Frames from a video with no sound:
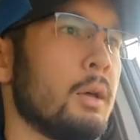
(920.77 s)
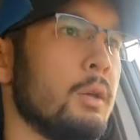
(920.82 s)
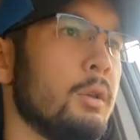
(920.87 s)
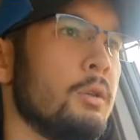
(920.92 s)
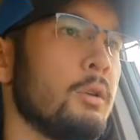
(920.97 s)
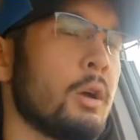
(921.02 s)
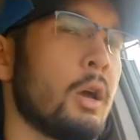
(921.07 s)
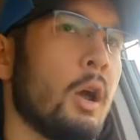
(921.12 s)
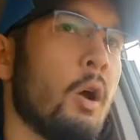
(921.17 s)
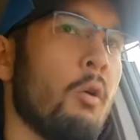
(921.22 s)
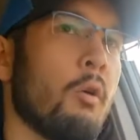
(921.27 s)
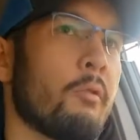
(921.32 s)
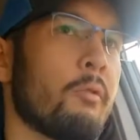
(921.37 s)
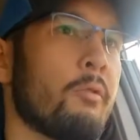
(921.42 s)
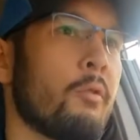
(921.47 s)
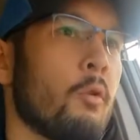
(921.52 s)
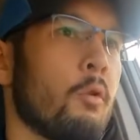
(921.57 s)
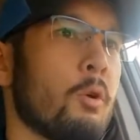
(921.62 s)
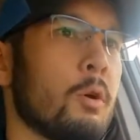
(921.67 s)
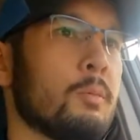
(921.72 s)
You can go on
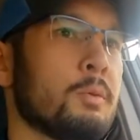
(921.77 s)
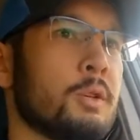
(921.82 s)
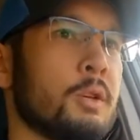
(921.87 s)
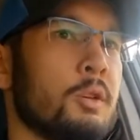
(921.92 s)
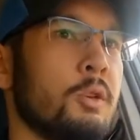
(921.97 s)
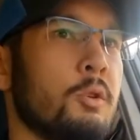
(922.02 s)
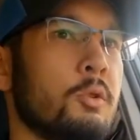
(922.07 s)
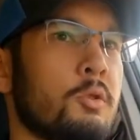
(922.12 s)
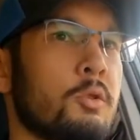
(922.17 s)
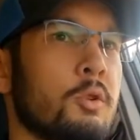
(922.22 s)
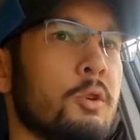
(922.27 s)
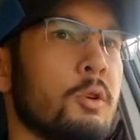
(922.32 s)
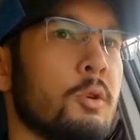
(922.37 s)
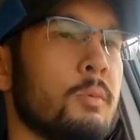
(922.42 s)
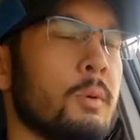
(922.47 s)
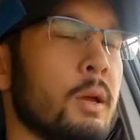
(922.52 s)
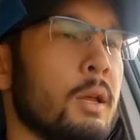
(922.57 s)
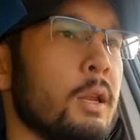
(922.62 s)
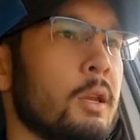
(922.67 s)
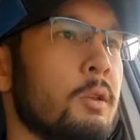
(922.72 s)
forums and
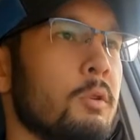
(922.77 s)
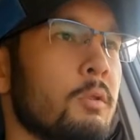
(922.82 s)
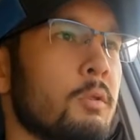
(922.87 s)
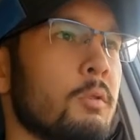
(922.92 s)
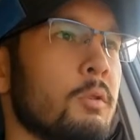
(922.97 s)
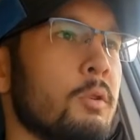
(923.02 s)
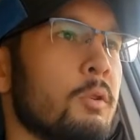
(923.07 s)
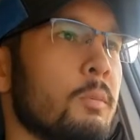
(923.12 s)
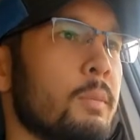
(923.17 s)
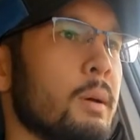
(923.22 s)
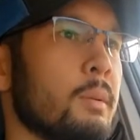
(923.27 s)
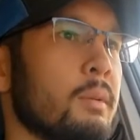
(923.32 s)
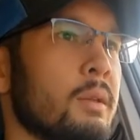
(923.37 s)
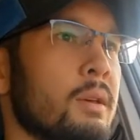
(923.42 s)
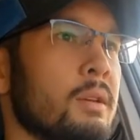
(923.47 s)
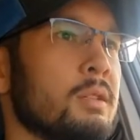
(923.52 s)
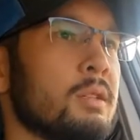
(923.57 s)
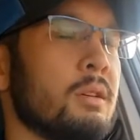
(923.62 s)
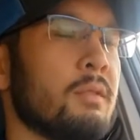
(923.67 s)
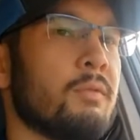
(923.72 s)
YouTube, and you'll be able to
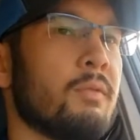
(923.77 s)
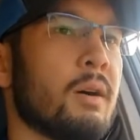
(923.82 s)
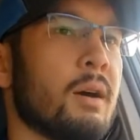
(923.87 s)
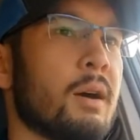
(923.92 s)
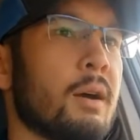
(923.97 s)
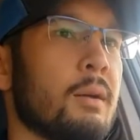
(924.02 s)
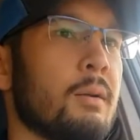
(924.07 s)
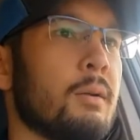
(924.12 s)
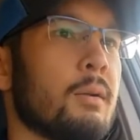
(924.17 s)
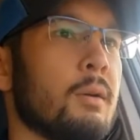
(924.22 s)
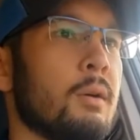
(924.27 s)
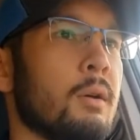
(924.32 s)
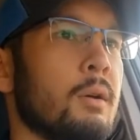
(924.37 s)
easily find